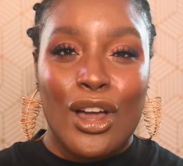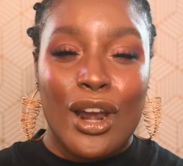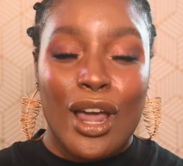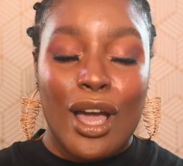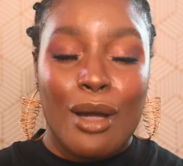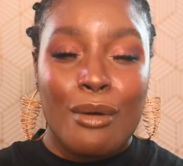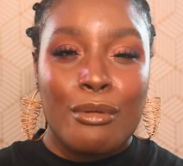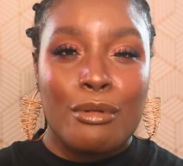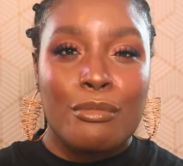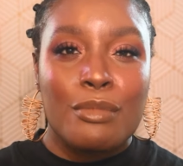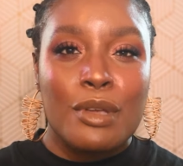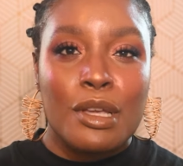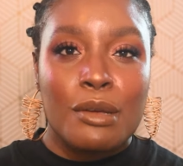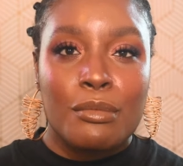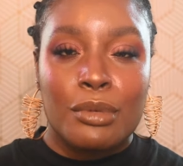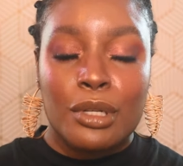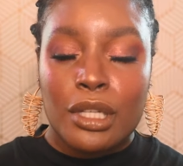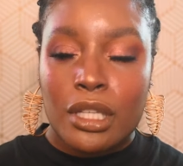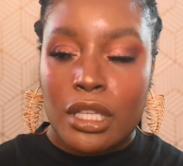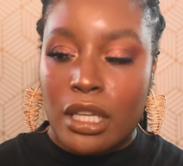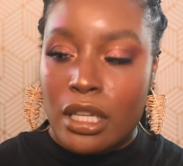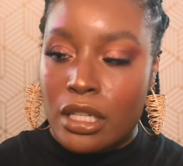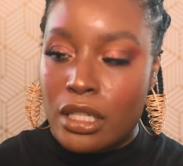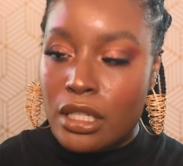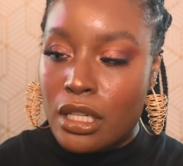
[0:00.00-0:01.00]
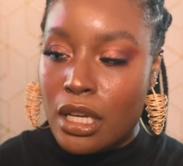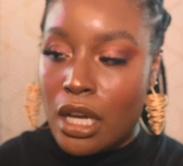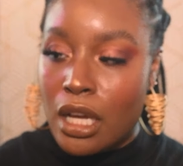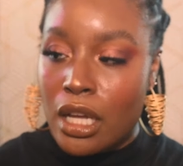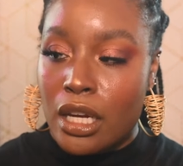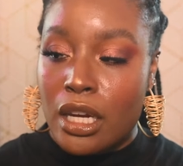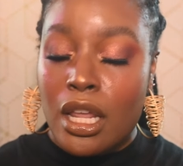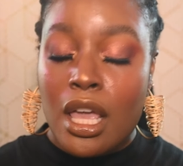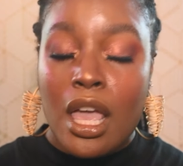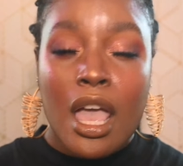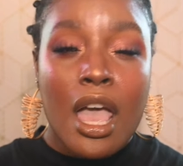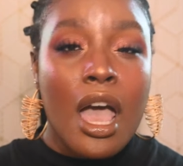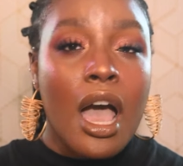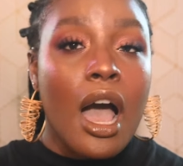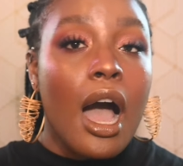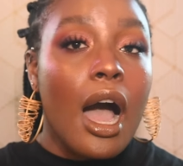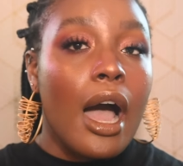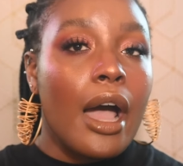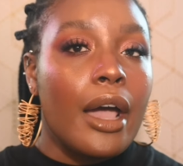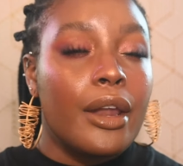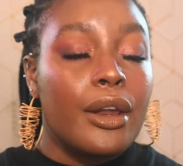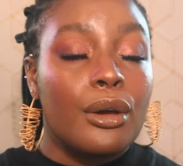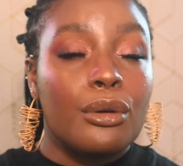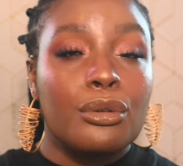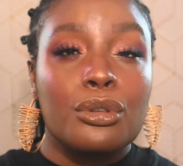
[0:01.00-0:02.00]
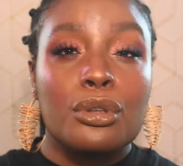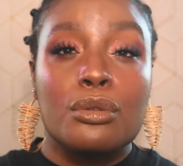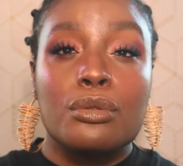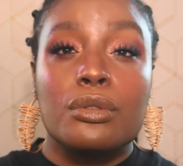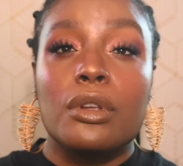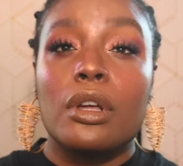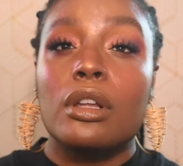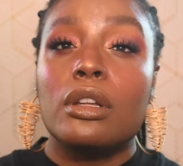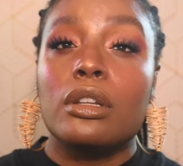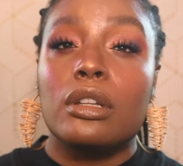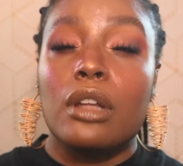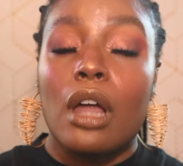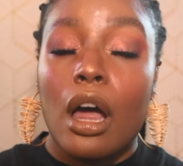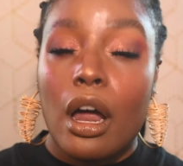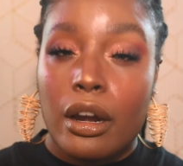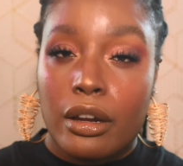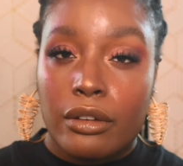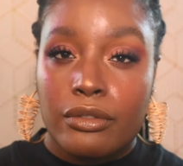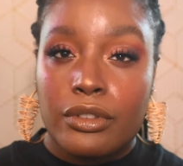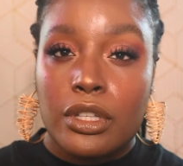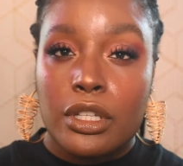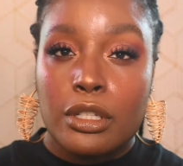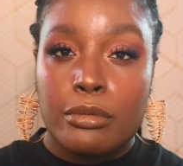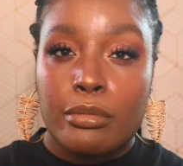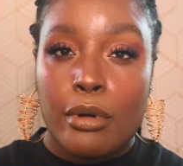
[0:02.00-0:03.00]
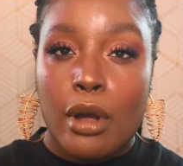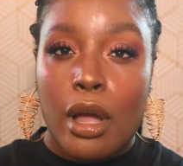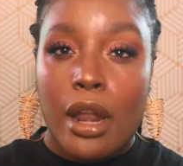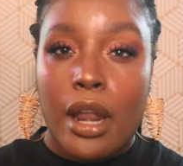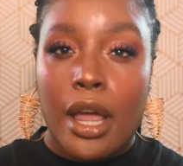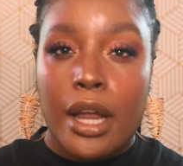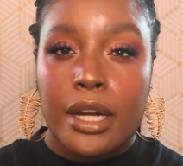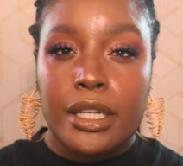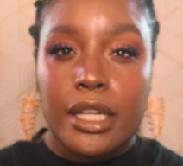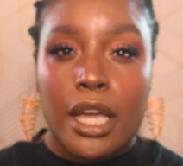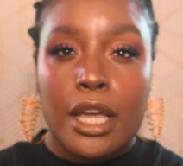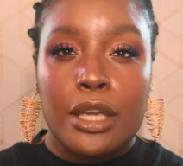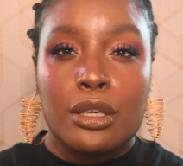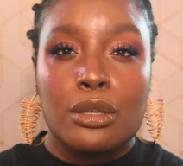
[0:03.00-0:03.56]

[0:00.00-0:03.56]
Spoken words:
thought I would be able to get done. I don't use a lot of this product.